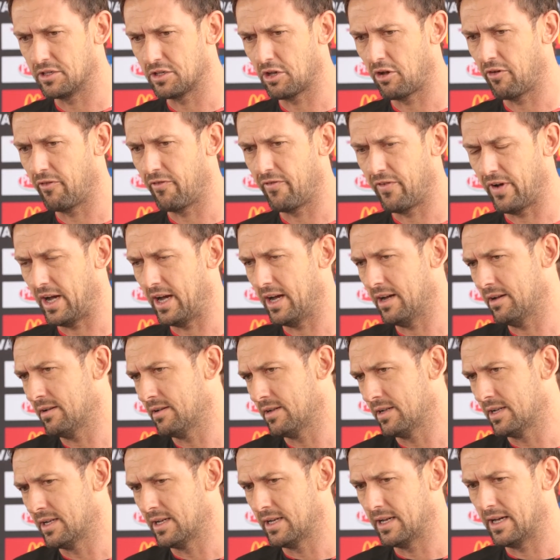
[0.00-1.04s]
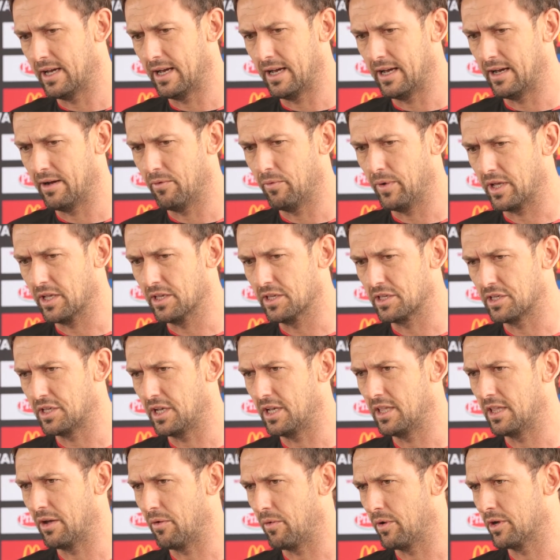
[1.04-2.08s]
so far, we can
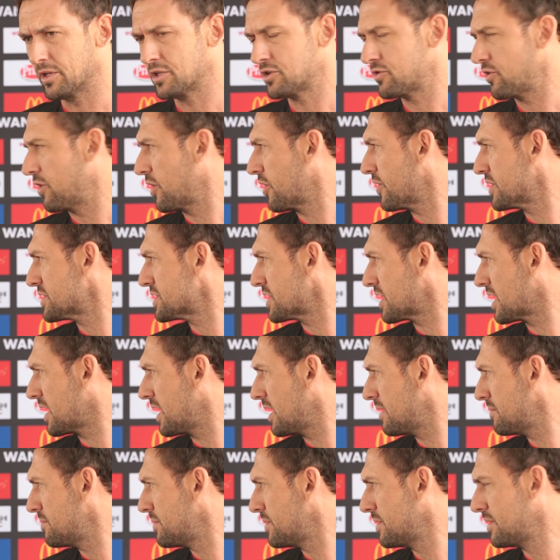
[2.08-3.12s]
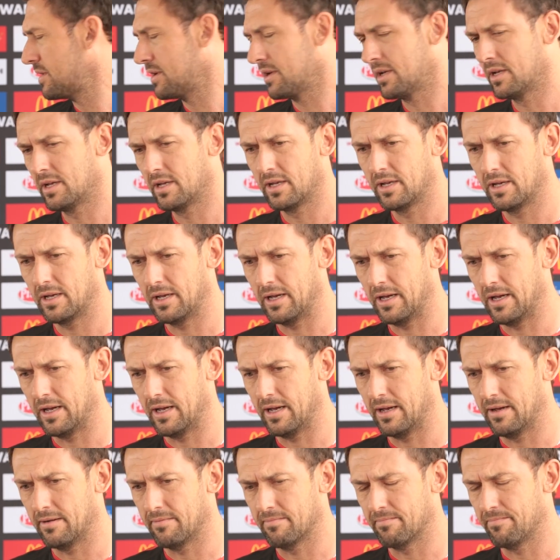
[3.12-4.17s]
see that we're stronger as a club.
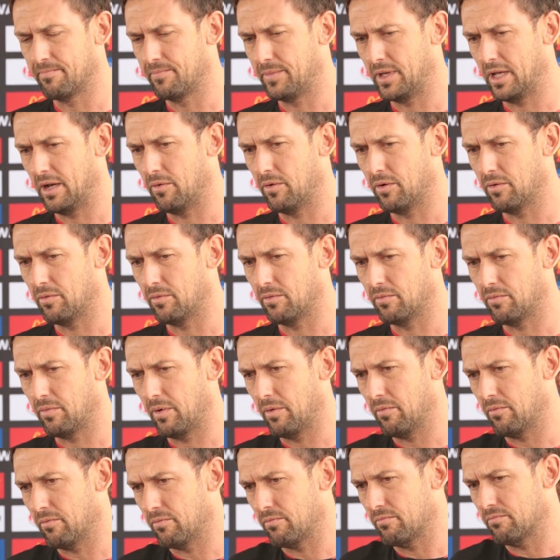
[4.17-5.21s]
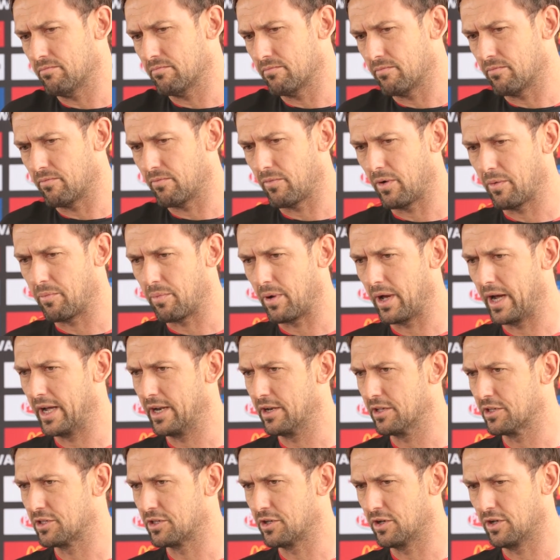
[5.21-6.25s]
You know, we're
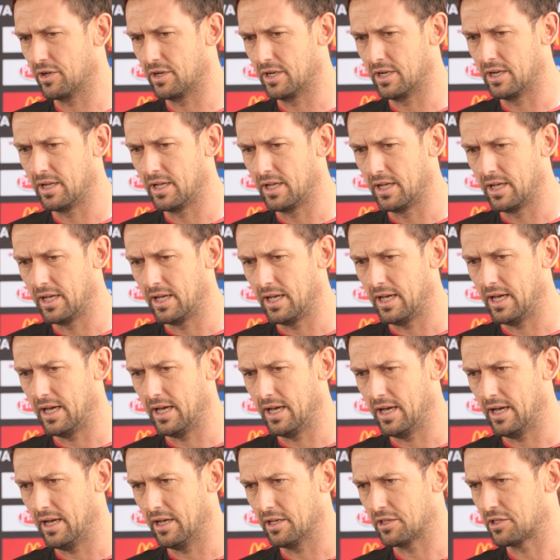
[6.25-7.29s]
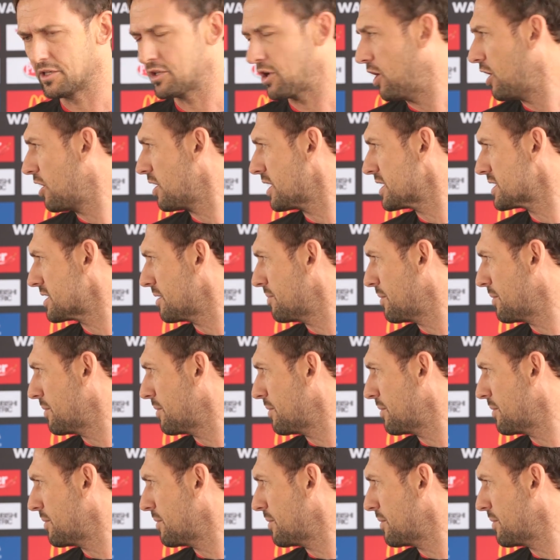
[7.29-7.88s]
playing a certain style at